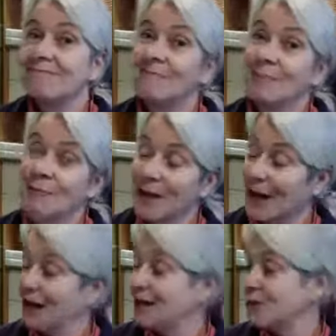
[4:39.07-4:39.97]
the
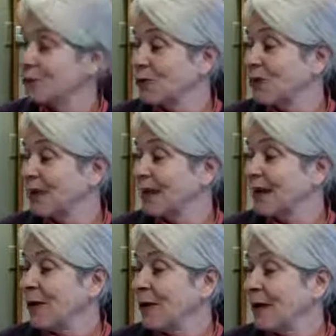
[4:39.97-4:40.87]
plants were,
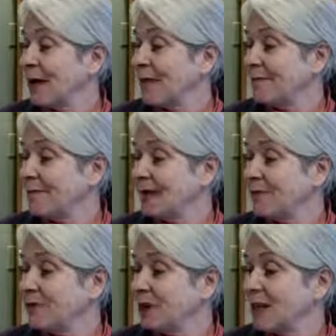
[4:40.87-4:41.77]
well,
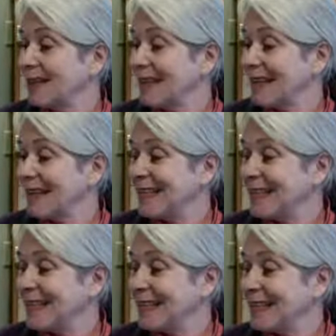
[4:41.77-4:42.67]
if not dead,
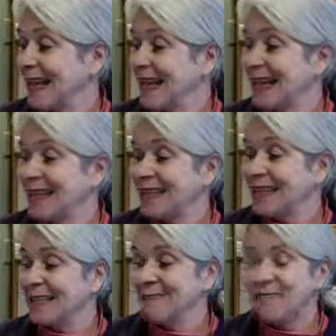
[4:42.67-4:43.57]
they had
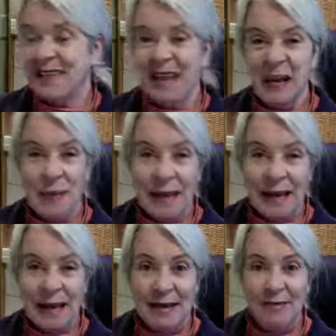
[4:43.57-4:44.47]
yellowing
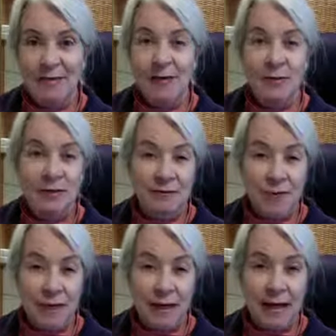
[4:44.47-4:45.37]
leaves, they were
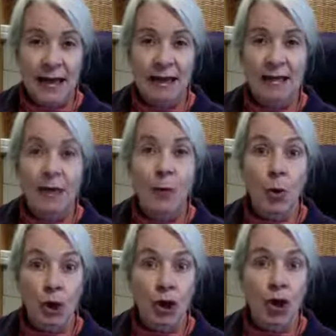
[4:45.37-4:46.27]
defoliated, they
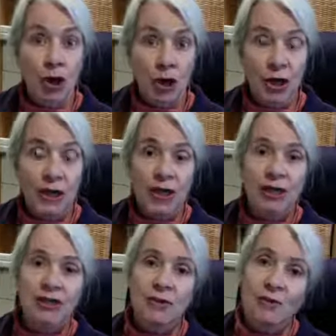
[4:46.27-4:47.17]
weren't good.
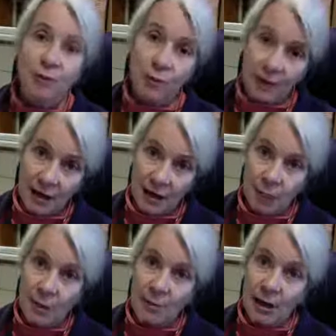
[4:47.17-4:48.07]
So if you were thinking
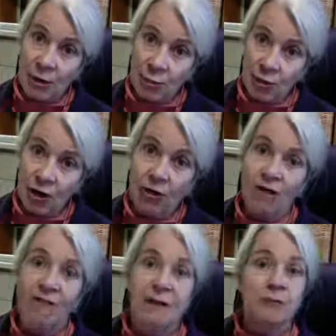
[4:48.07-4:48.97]
when you make your morning
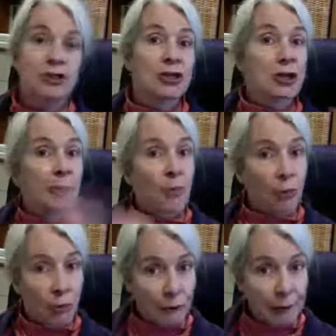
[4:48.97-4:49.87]
coffee, I'm just going to
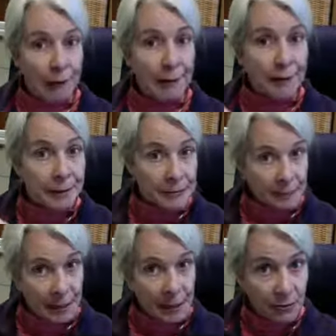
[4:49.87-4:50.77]
pour it onto
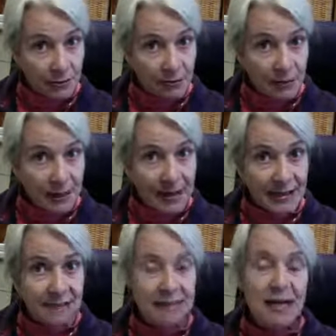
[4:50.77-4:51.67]
my house
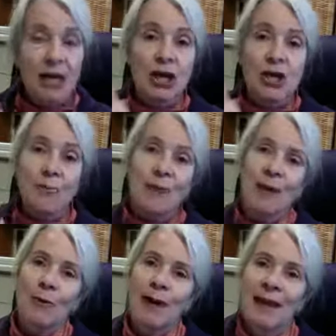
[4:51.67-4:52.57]
plants, you
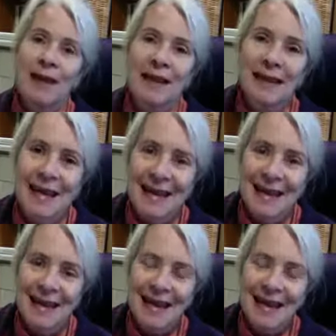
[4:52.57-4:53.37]
might want to think again.